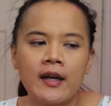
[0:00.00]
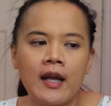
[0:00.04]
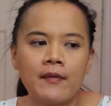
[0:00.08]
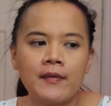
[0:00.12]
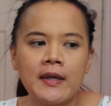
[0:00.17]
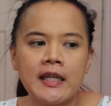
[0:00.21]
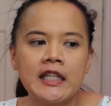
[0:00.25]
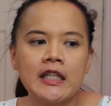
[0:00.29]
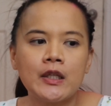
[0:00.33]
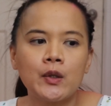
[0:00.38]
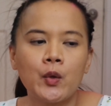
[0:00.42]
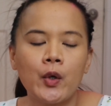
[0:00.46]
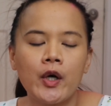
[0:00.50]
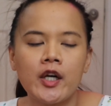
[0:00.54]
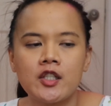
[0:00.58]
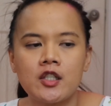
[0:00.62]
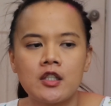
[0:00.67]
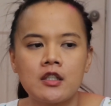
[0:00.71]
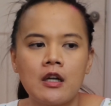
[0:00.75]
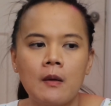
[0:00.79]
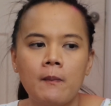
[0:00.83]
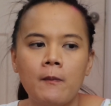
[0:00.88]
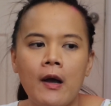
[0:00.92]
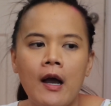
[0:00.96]
have any
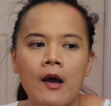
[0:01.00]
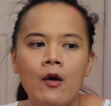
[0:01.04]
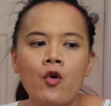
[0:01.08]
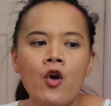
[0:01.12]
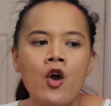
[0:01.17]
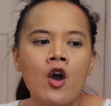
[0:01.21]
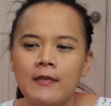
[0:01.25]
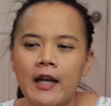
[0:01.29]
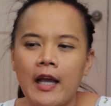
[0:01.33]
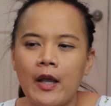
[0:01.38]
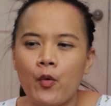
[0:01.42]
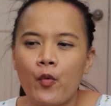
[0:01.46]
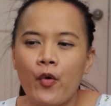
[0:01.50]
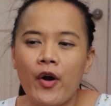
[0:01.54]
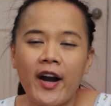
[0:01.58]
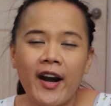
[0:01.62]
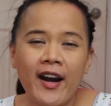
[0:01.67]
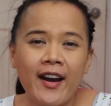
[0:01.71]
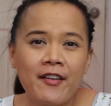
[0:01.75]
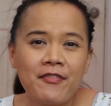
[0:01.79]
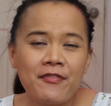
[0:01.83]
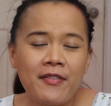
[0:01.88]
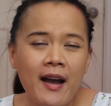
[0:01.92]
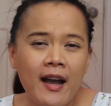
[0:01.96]
question about like where
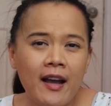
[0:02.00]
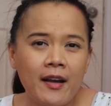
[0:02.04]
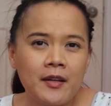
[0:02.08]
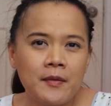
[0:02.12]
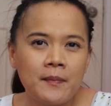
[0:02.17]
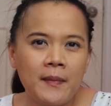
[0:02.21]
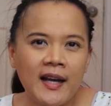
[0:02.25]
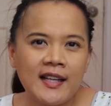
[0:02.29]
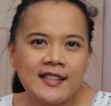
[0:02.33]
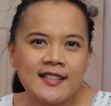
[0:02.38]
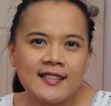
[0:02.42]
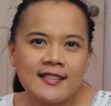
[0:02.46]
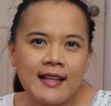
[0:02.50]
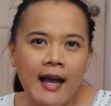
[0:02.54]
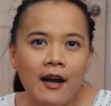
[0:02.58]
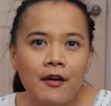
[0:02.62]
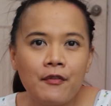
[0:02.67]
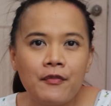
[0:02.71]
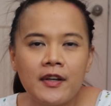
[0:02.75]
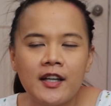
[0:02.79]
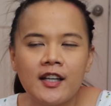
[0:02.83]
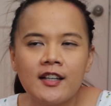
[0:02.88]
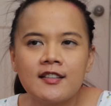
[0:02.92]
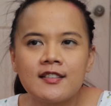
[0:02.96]
I find my
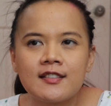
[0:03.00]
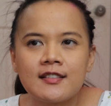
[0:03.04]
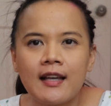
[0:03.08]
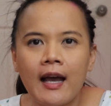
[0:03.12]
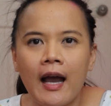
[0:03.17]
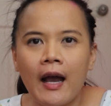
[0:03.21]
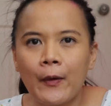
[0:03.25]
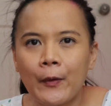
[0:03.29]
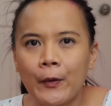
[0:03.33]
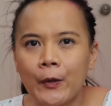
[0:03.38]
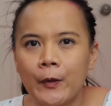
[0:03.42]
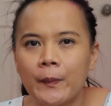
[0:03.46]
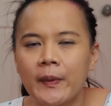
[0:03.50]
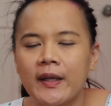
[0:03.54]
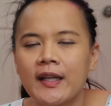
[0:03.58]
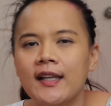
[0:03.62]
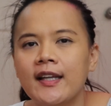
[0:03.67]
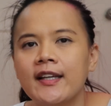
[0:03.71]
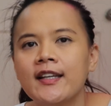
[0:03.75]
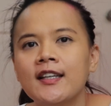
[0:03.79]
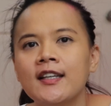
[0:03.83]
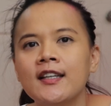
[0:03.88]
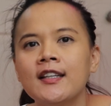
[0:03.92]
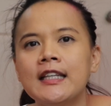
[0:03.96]
Starvids, I will be
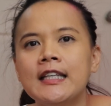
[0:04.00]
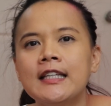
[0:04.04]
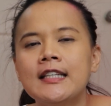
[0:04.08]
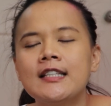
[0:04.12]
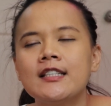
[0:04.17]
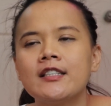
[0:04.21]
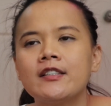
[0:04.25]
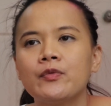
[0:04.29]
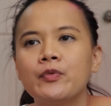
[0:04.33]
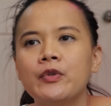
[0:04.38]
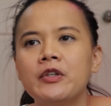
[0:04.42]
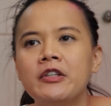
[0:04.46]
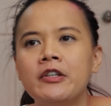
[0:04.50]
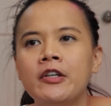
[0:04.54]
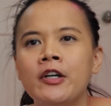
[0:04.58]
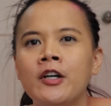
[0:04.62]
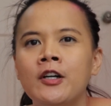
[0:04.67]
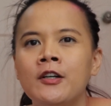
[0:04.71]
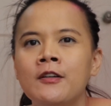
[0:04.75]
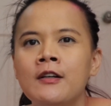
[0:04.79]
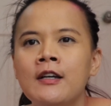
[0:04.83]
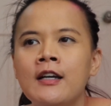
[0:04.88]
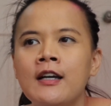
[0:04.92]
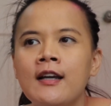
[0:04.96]
linking it in this
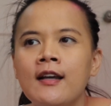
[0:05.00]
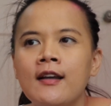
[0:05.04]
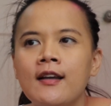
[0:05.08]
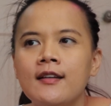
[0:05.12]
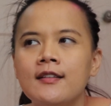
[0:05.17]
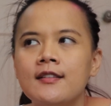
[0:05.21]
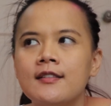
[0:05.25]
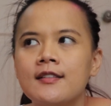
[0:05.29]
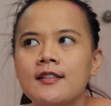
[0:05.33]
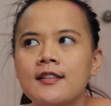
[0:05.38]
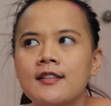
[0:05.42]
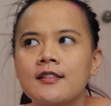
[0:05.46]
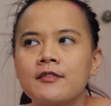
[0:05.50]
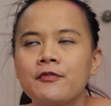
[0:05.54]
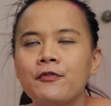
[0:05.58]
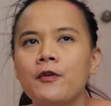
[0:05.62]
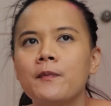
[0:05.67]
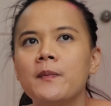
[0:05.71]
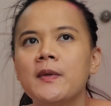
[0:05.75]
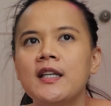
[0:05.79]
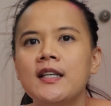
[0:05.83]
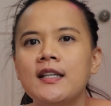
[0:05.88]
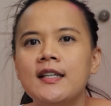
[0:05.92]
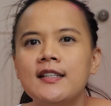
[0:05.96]
video. It's just
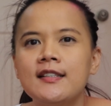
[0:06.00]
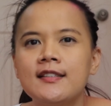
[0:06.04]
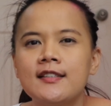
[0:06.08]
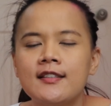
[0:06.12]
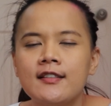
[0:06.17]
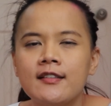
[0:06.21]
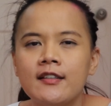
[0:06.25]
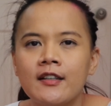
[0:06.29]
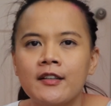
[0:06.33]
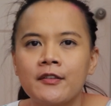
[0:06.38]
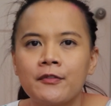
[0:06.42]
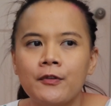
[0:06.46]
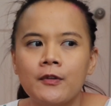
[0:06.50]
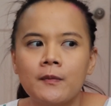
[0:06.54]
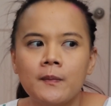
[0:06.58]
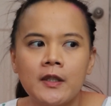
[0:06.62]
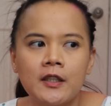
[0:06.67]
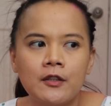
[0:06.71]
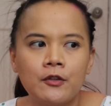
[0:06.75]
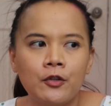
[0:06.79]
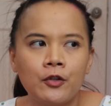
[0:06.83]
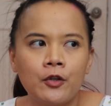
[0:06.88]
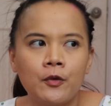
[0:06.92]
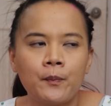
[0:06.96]
for me easier for
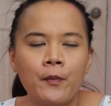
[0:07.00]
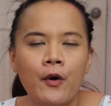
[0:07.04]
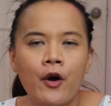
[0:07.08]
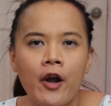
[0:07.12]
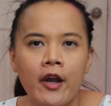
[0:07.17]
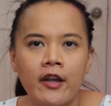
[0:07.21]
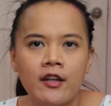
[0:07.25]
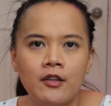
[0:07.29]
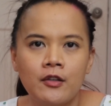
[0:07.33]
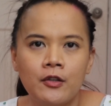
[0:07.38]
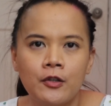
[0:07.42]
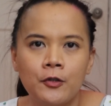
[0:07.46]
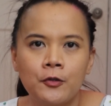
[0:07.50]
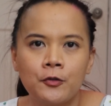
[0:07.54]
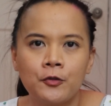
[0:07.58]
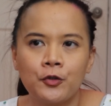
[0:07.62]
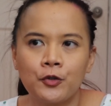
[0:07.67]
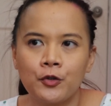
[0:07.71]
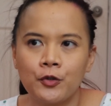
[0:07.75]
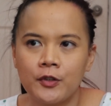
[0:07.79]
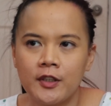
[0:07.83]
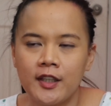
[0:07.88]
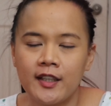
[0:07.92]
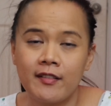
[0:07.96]
me to point you
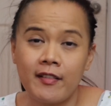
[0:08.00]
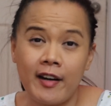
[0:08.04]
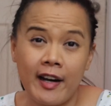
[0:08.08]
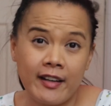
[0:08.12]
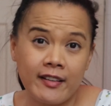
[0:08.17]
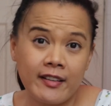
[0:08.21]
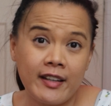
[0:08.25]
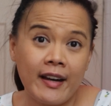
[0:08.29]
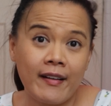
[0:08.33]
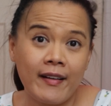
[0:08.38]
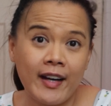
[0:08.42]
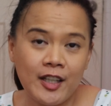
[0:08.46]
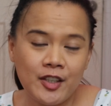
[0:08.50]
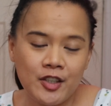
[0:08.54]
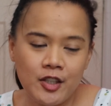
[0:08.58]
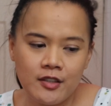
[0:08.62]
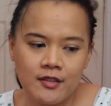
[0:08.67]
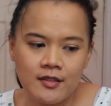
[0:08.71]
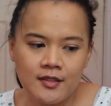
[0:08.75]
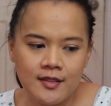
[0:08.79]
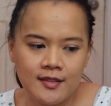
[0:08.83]
to the right direction.